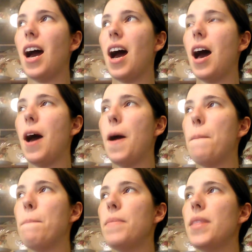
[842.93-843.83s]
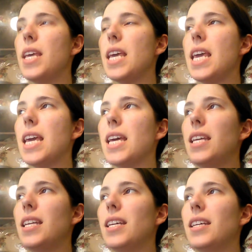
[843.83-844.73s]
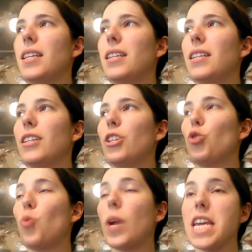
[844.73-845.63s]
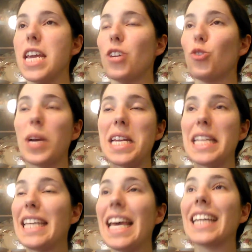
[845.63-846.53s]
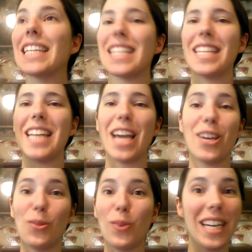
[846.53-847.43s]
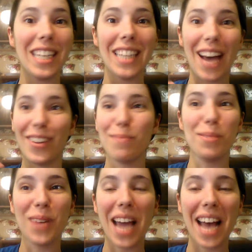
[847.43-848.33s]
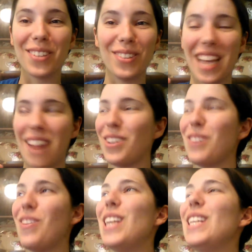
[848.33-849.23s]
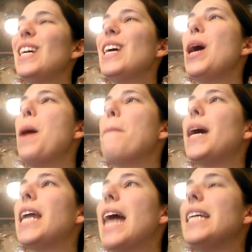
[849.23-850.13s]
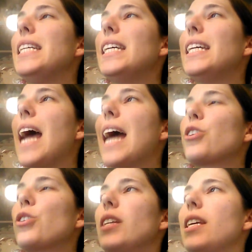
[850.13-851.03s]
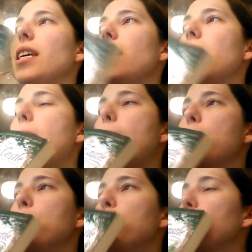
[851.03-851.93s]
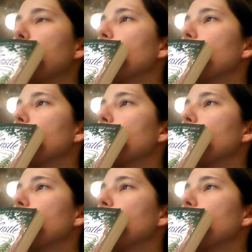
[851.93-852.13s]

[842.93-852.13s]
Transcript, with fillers: um, in 2026, then I could read aloud The Blue Castle to everyone. But I did actually, um,